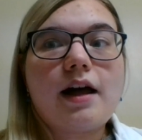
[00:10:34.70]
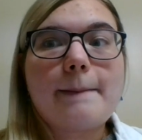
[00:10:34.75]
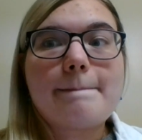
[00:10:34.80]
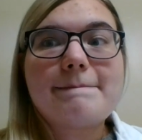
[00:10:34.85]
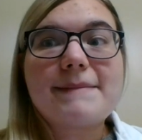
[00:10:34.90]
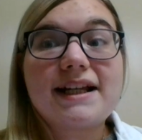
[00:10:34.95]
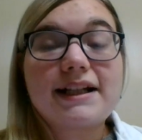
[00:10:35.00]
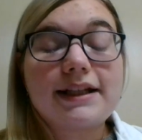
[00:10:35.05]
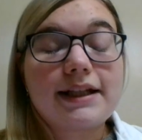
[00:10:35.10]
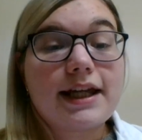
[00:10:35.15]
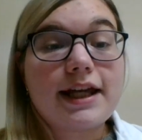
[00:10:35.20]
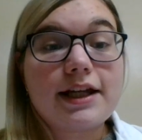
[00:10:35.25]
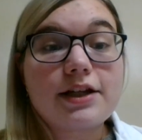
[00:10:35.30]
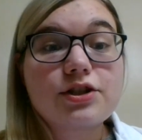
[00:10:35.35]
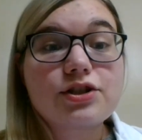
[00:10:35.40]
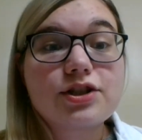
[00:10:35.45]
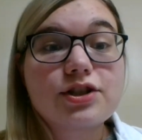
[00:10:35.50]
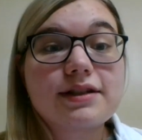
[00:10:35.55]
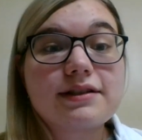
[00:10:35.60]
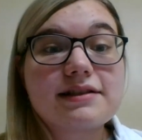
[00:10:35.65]

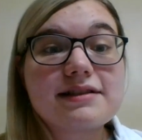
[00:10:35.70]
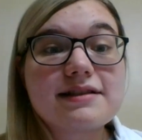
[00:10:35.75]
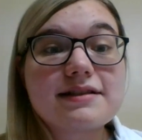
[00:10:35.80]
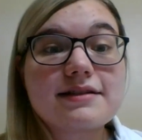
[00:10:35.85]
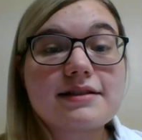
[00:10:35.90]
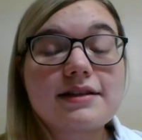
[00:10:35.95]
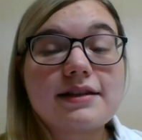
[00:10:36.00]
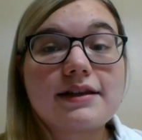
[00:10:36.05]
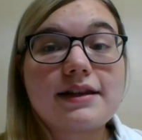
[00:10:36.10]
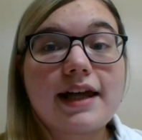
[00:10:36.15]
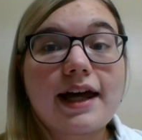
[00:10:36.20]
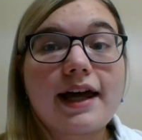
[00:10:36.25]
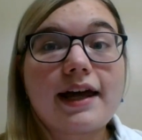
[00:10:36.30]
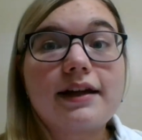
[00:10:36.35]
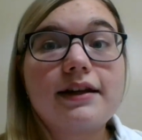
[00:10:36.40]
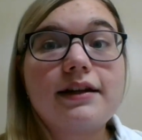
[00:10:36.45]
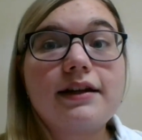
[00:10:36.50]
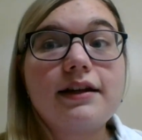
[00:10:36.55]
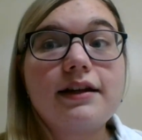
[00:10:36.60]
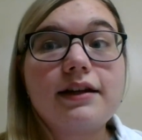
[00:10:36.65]
medications that